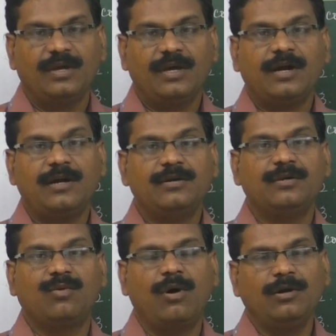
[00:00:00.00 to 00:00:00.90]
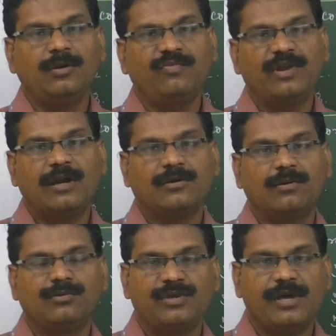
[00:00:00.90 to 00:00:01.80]
According to quantum free
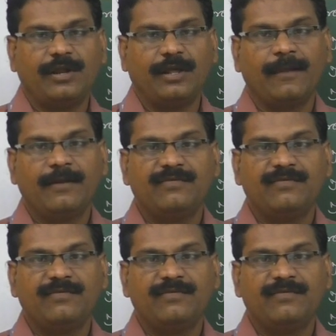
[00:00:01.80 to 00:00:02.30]
electron theory,